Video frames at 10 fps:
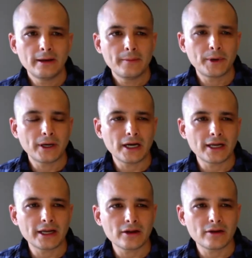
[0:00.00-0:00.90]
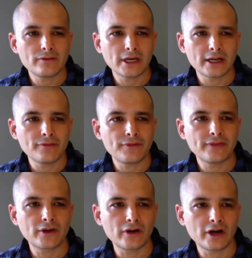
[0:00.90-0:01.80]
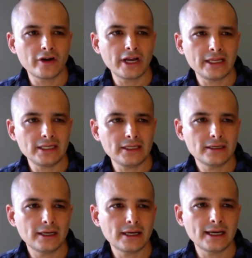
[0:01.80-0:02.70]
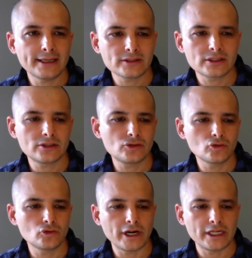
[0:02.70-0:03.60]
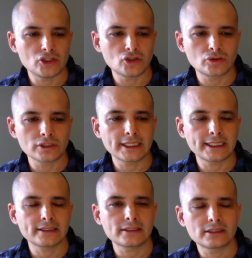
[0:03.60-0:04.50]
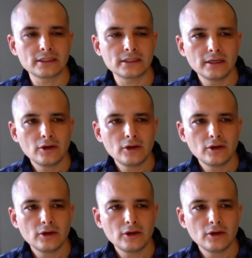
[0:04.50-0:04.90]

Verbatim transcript: But I don't, I don't think there are any answers or any shortcuts,